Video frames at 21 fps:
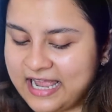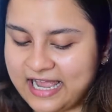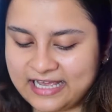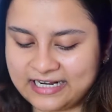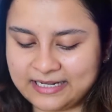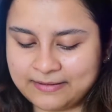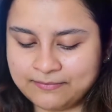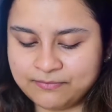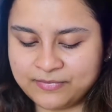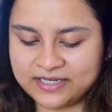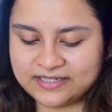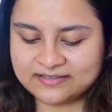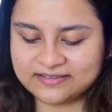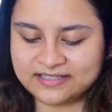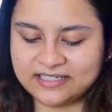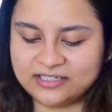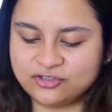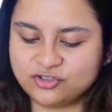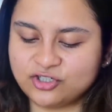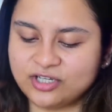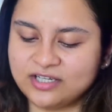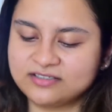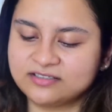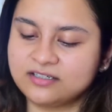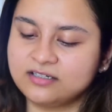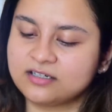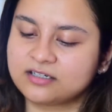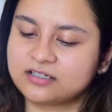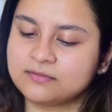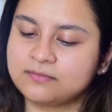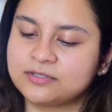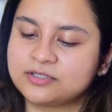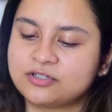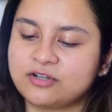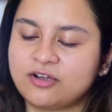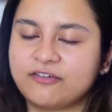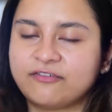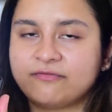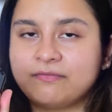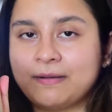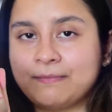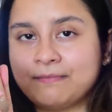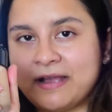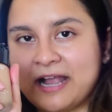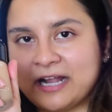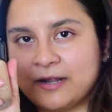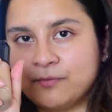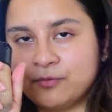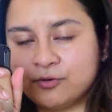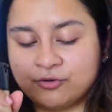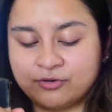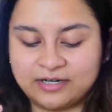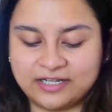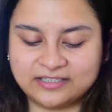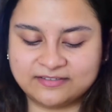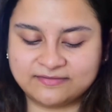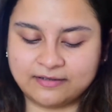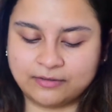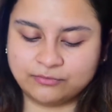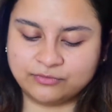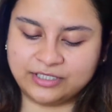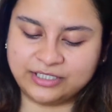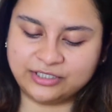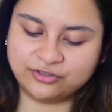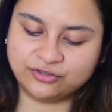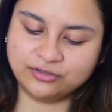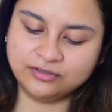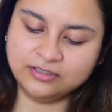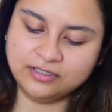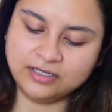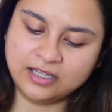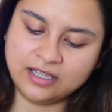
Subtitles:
and I'm mixing just a little bit of my MAC Mineralized Foundation.